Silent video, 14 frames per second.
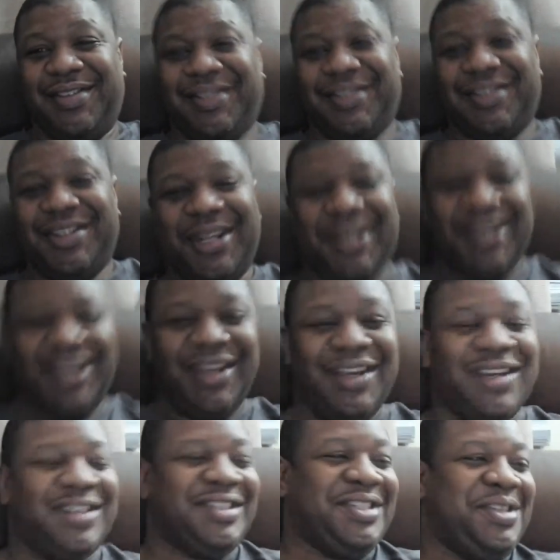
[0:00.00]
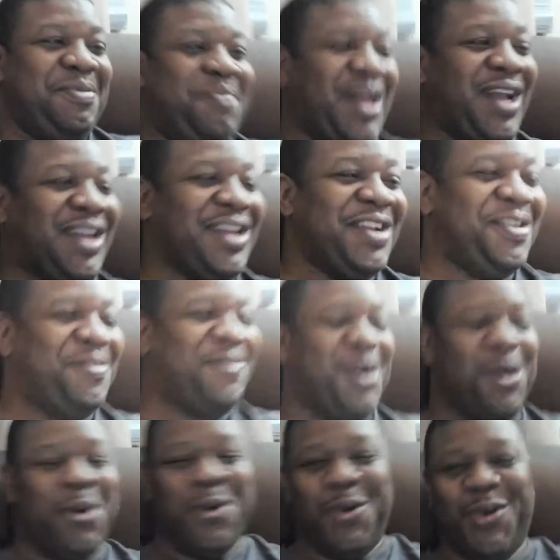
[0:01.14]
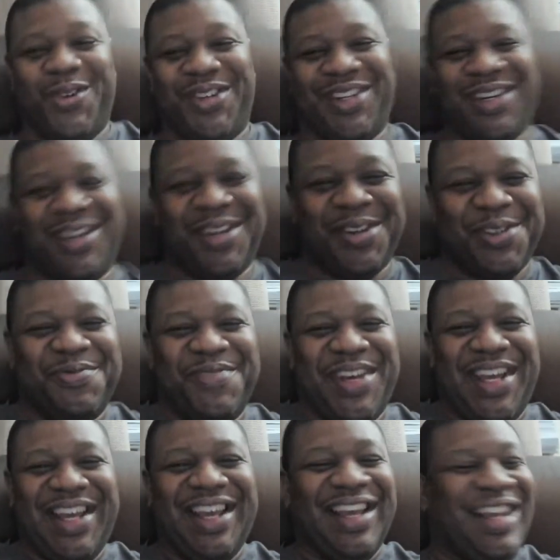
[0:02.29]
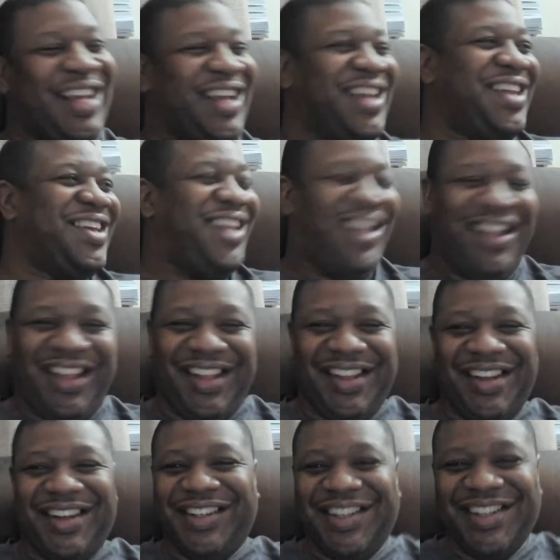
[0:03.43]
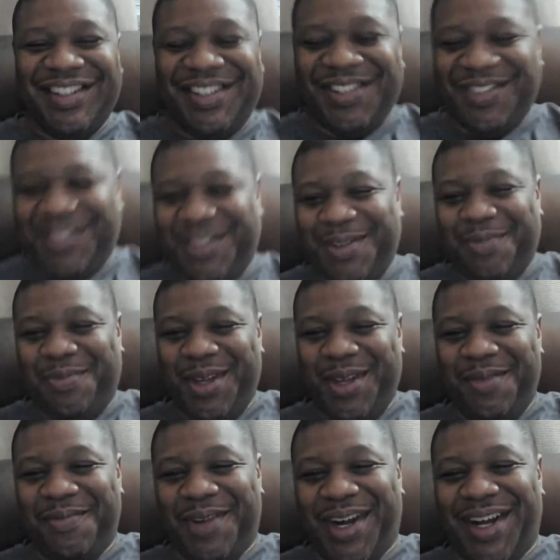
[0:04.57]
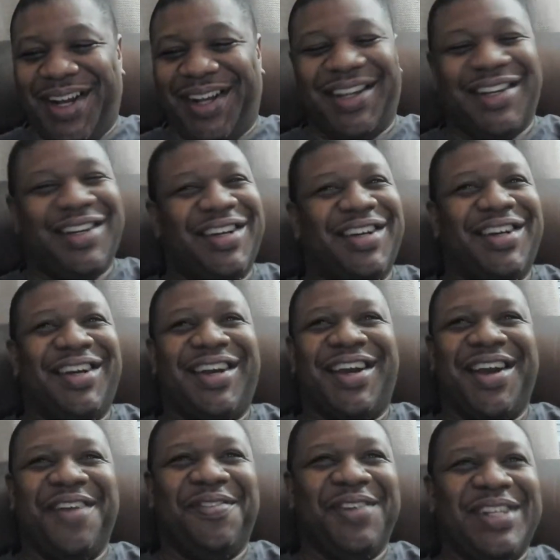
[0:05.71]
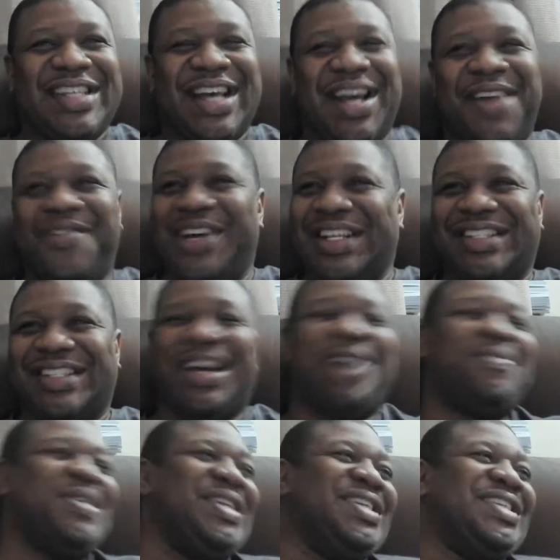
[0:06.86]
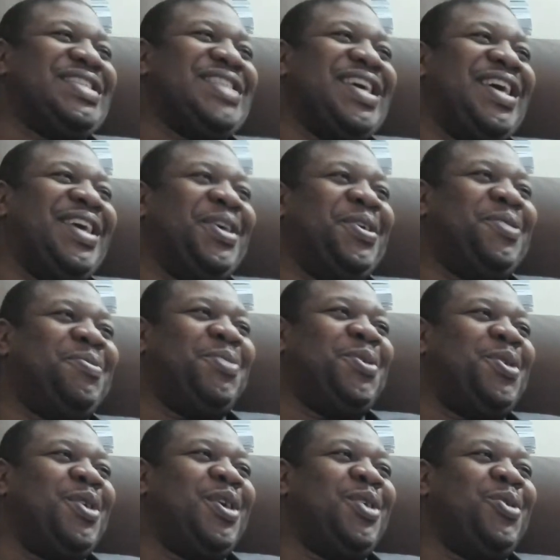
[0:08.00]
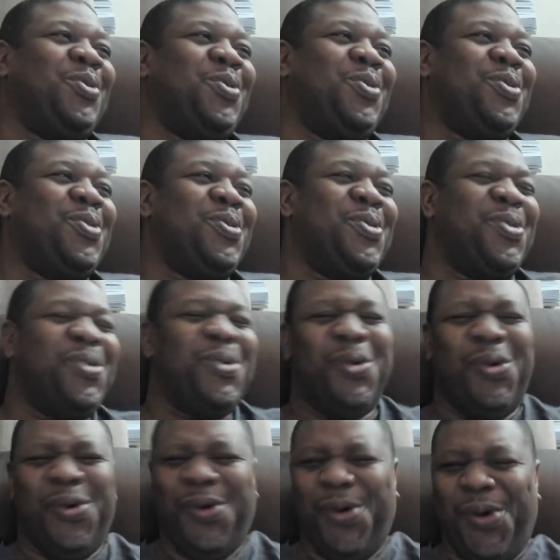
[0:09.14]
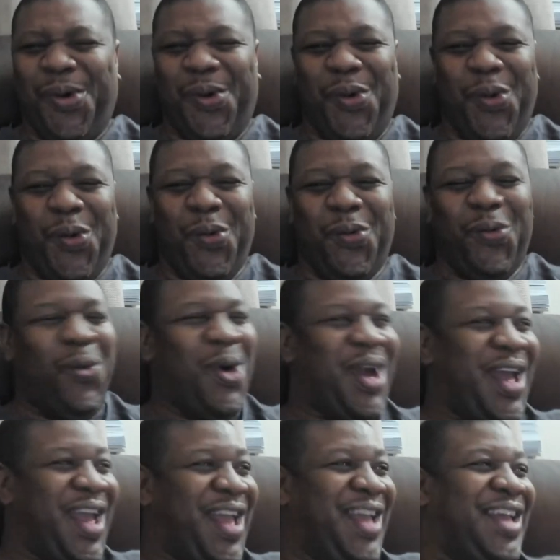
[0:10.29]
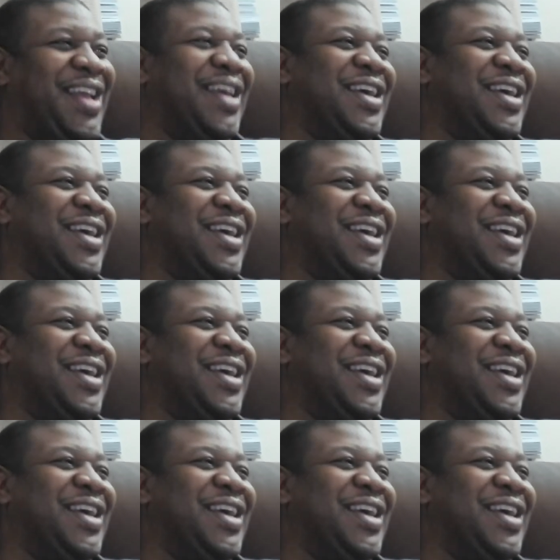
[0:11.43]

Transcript: Yeah, she back in the fold. Oh man. This used to be my every time I stop in the town, boy. Woo wee.